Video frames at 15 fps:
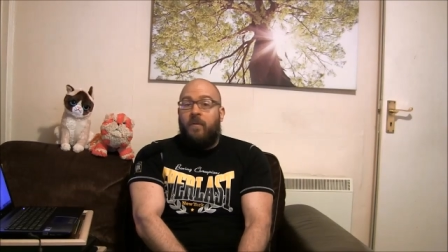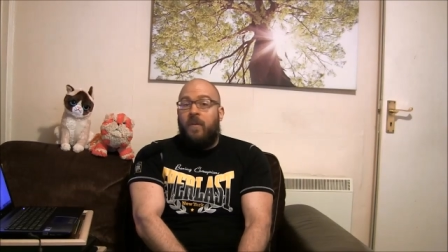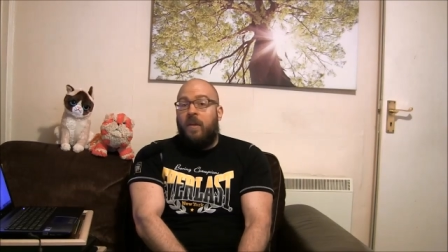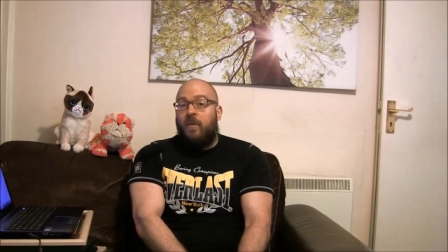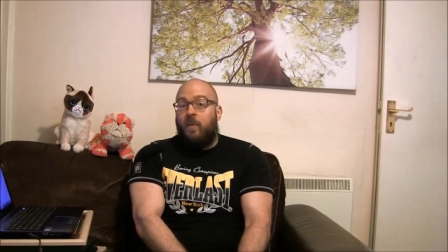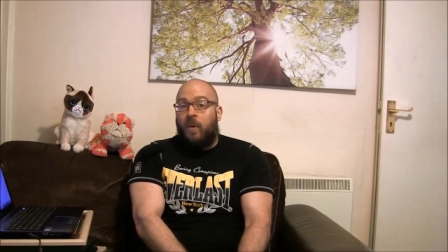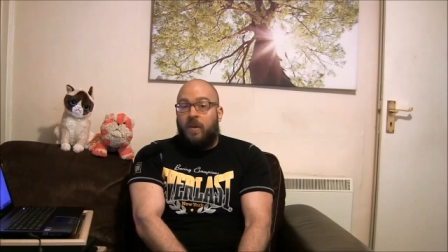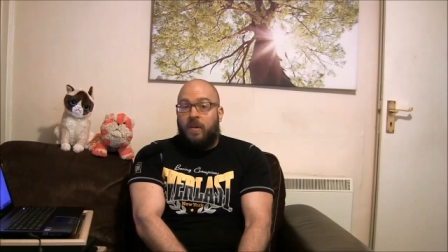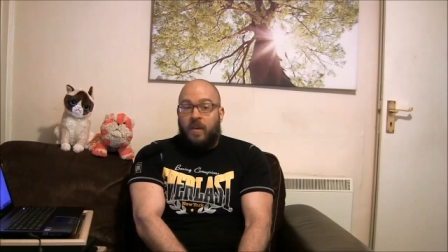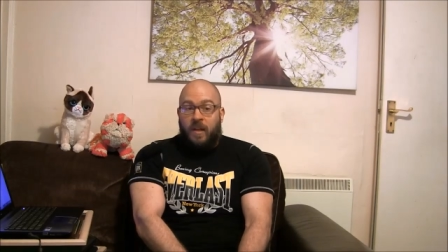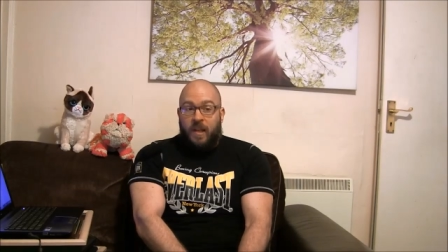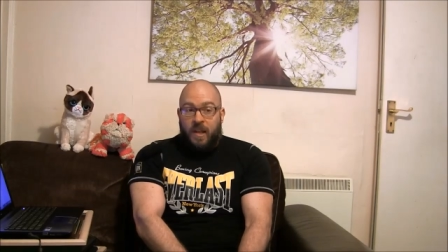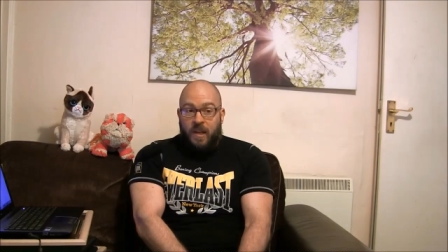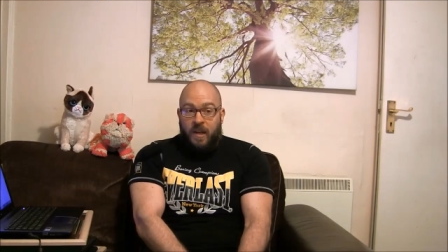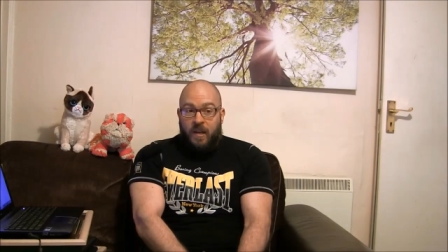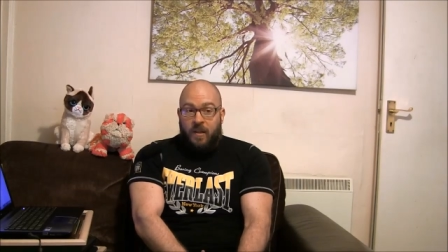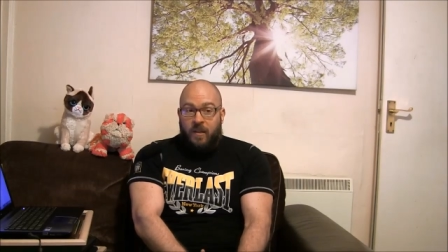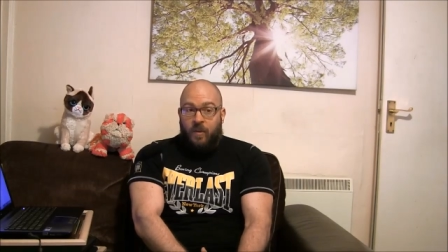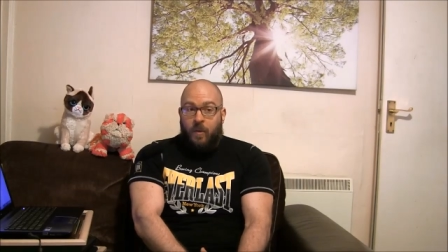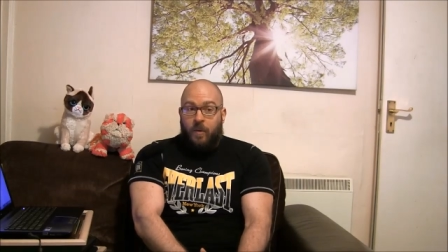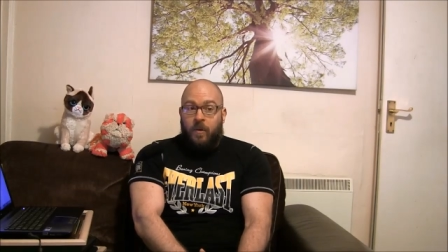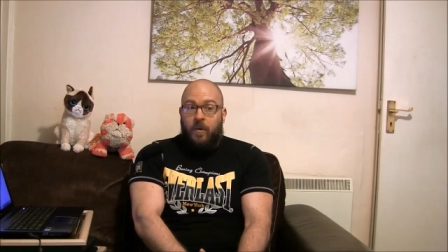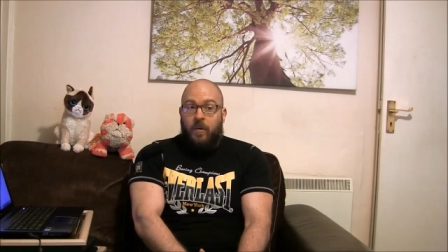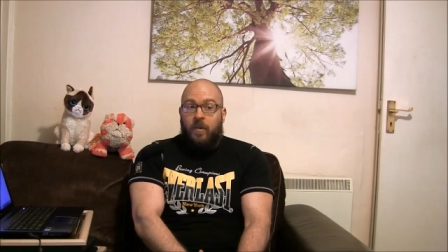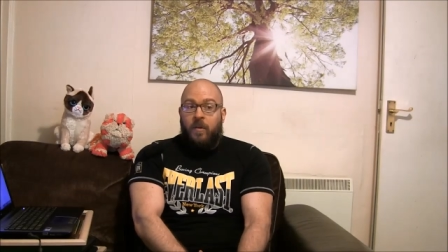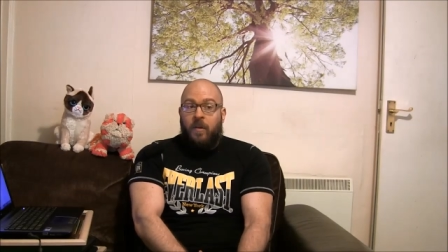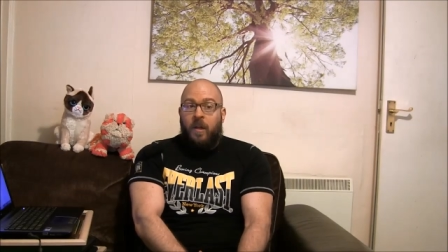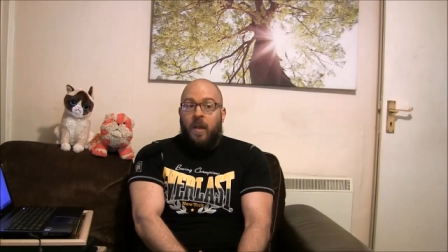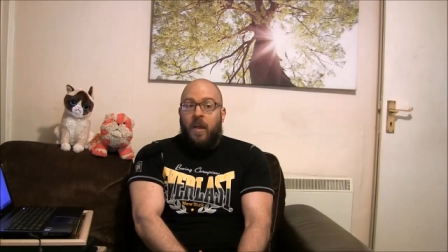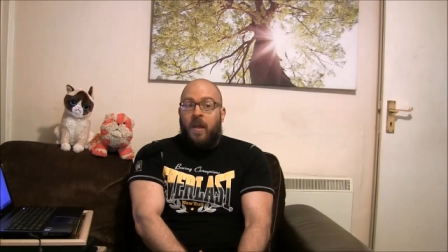It feeds worse into eating disorders,